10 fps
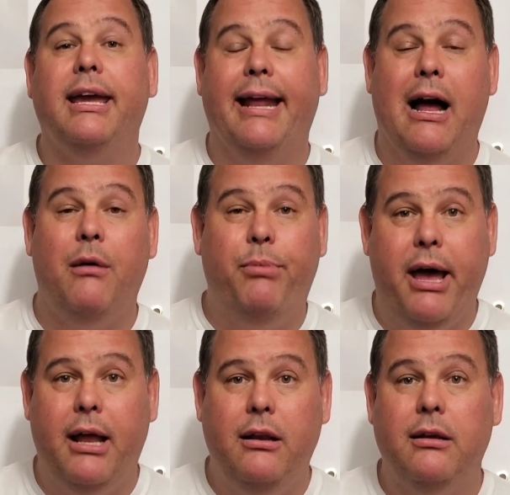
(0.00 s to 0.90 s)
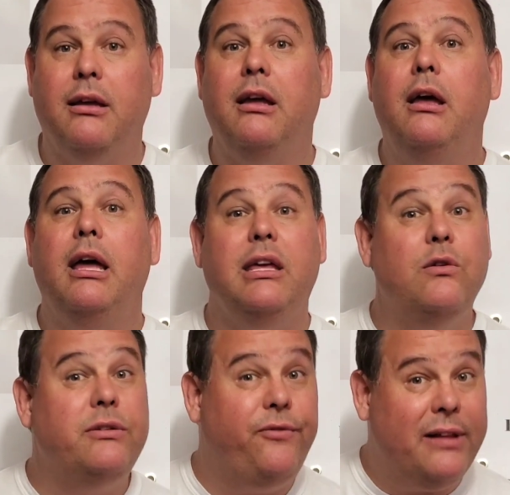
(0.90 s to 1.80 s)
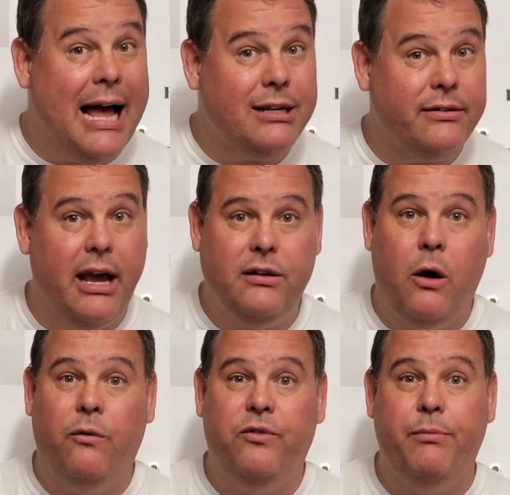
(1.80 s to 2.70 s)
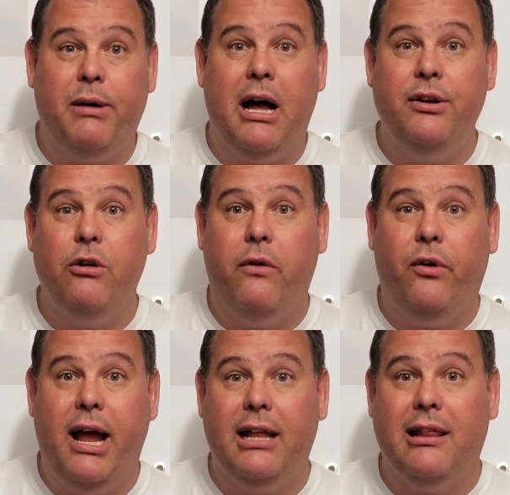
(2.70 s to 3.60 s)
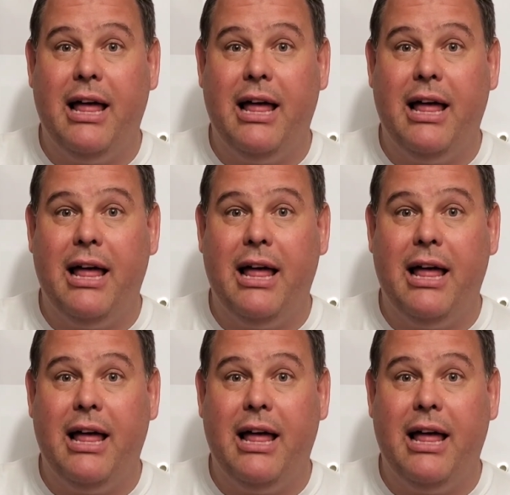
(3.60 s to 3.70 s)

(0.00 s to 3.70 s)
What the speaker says: get out of bed, use a flashlight. Don't flip on your overhead